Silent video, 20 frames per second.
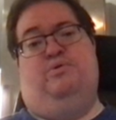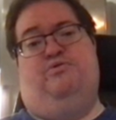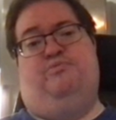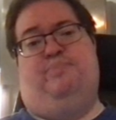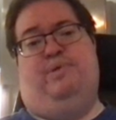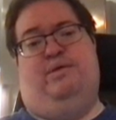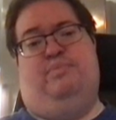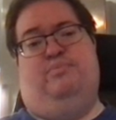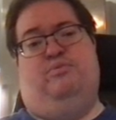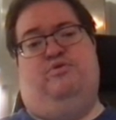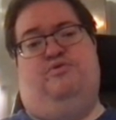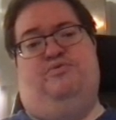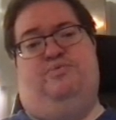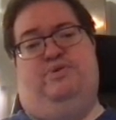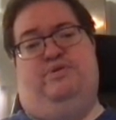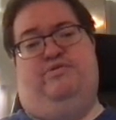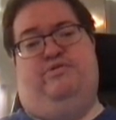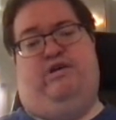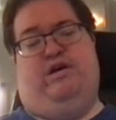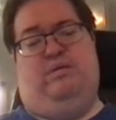spend most of
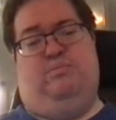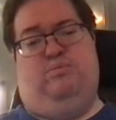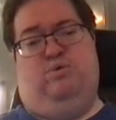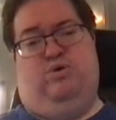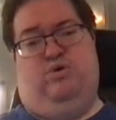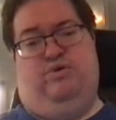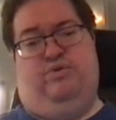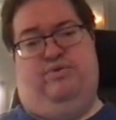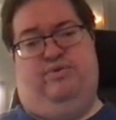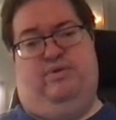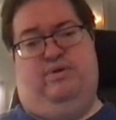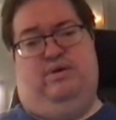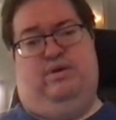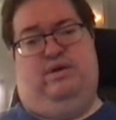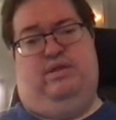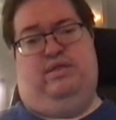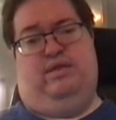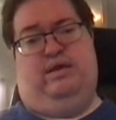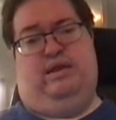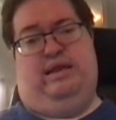the time on
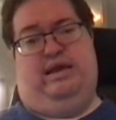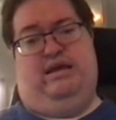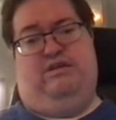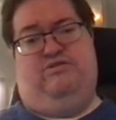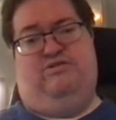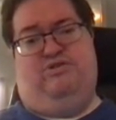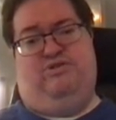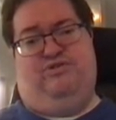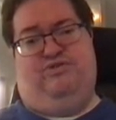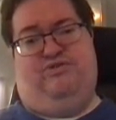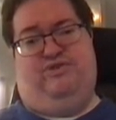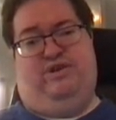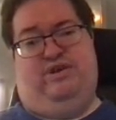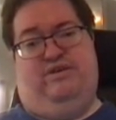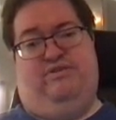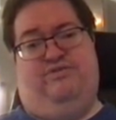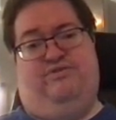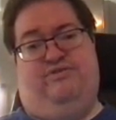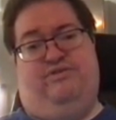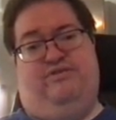in the lectures
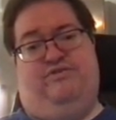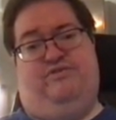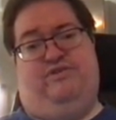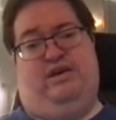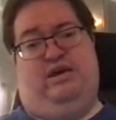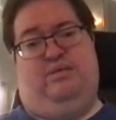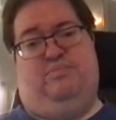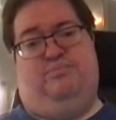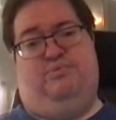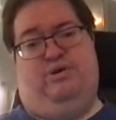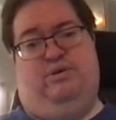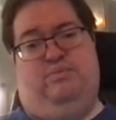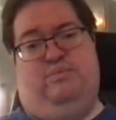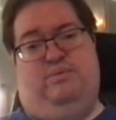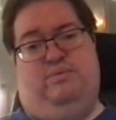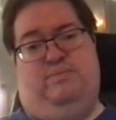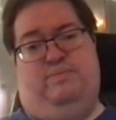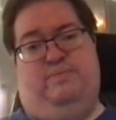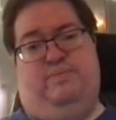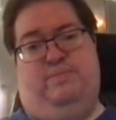is the second
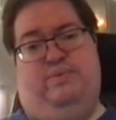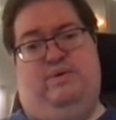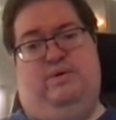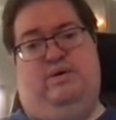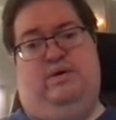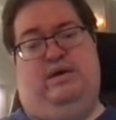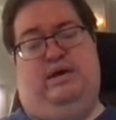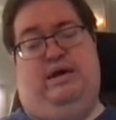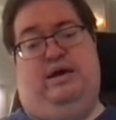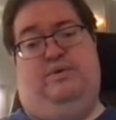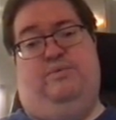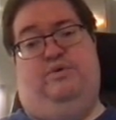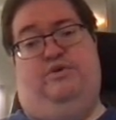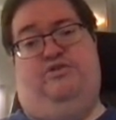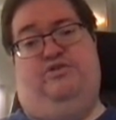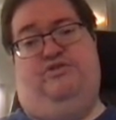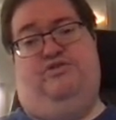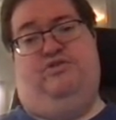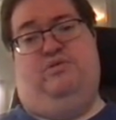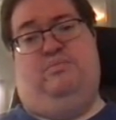problem, which
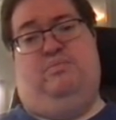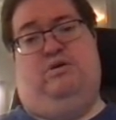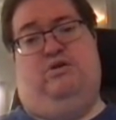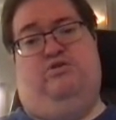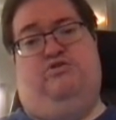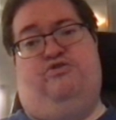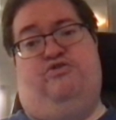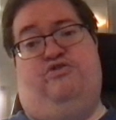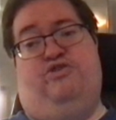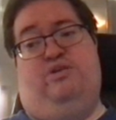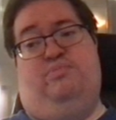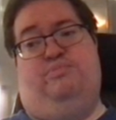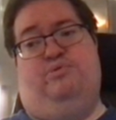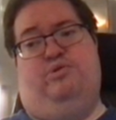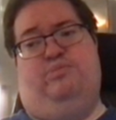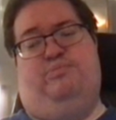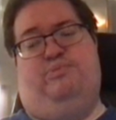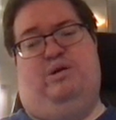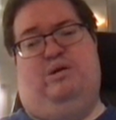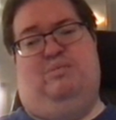is a much deeper
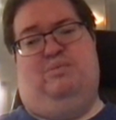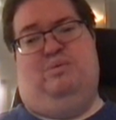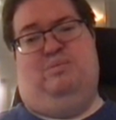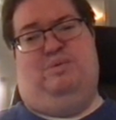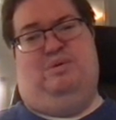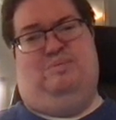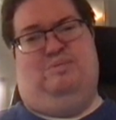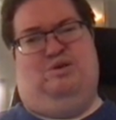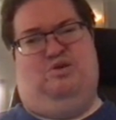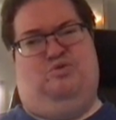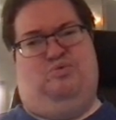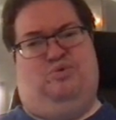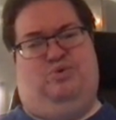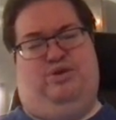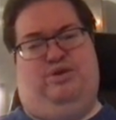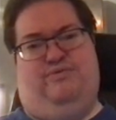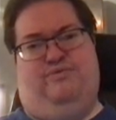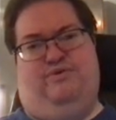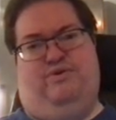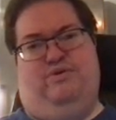problem and much more
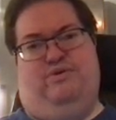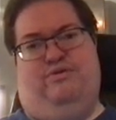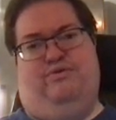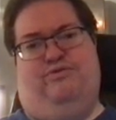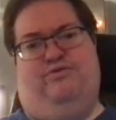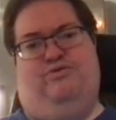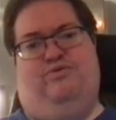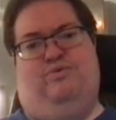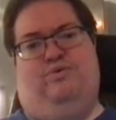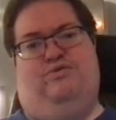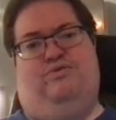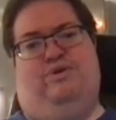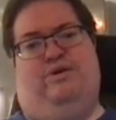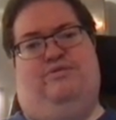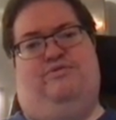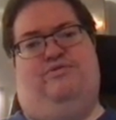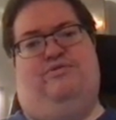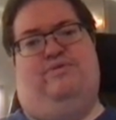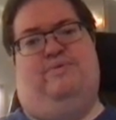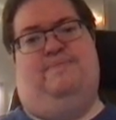difficult to
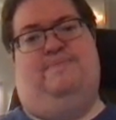address.